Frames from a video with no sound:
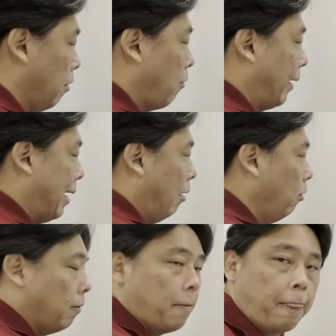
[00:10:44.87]
right
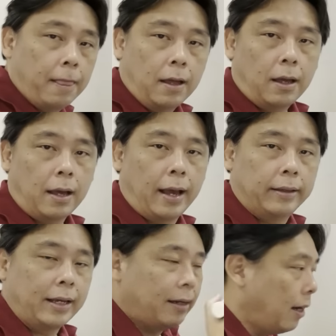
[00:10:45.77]
now,
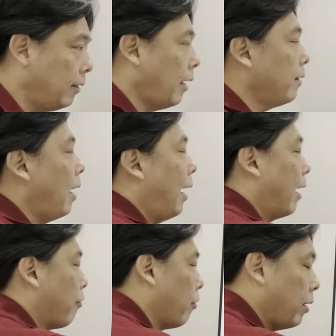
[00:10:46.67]
and then another
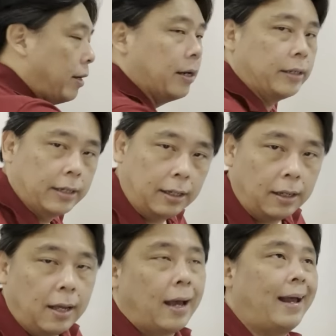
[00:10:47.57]
100 in a year,